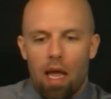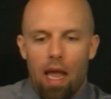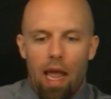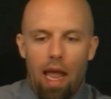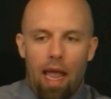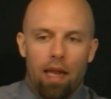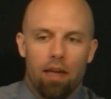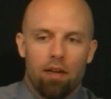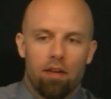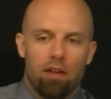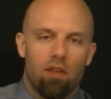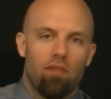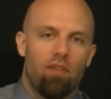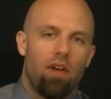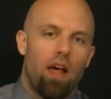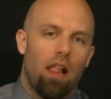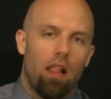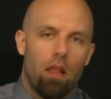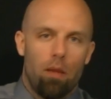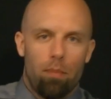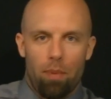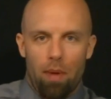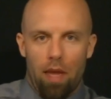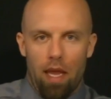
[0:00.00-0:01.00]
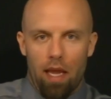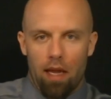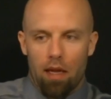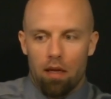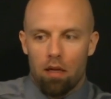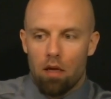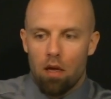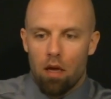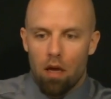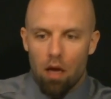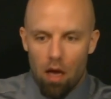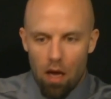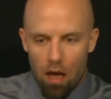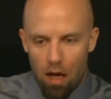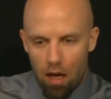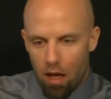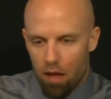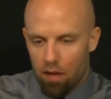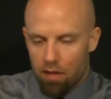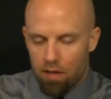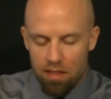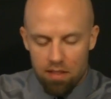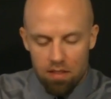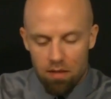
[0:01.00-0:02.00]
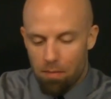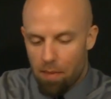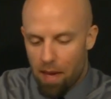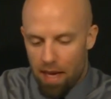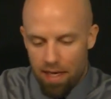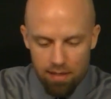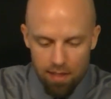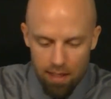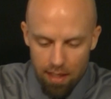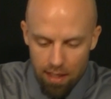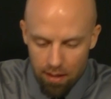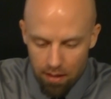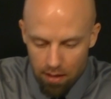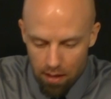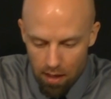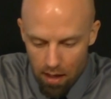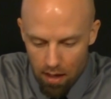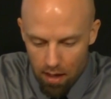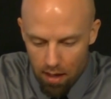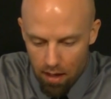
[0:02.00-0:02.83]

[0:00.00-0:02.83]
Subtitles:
and developing these amazing